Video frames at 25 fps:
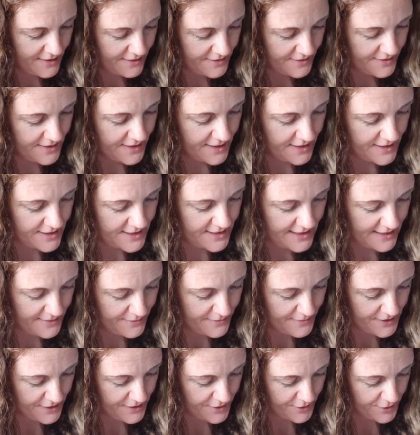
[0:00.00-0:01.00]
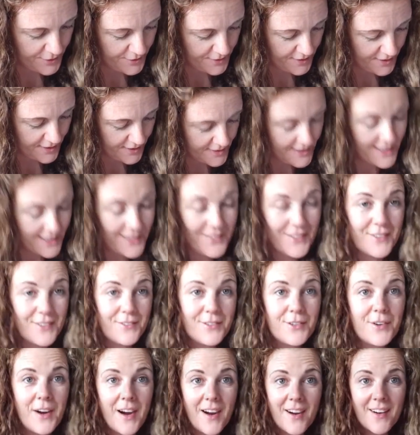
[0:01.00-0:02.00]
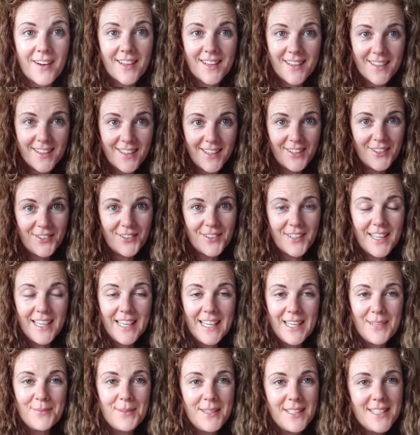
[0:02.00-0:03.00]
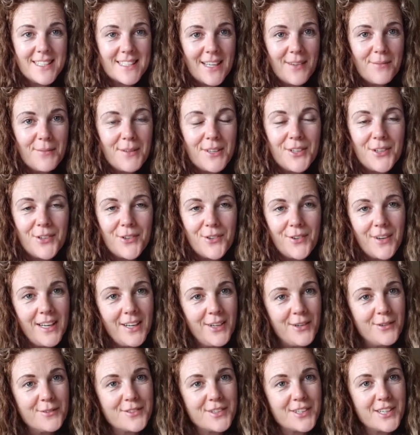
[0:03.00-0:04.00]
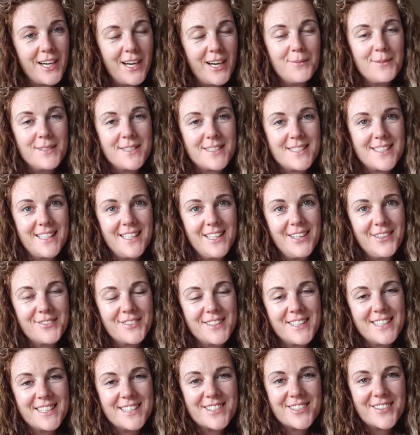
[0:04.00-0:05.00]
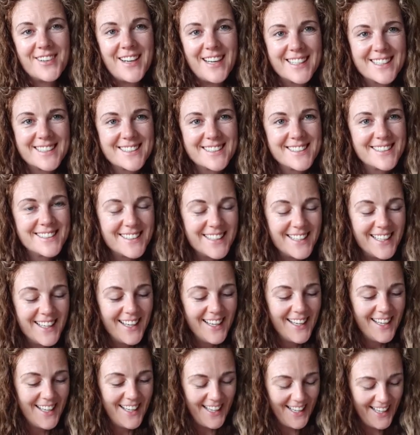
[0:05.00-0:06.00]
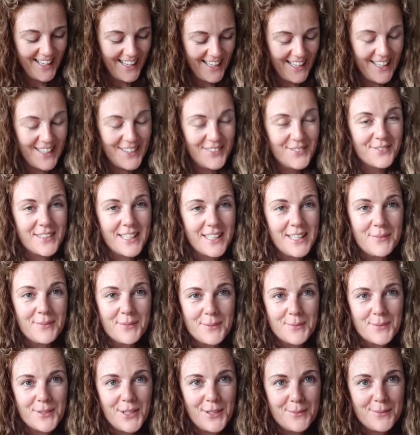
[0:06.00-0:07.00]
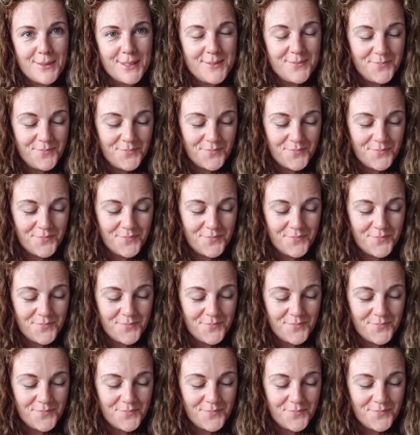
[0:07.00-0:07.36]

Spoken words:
If not, let me know, or even if you are getting on okay, please let me know. I love the comments, I love the interaction. Keep them coming.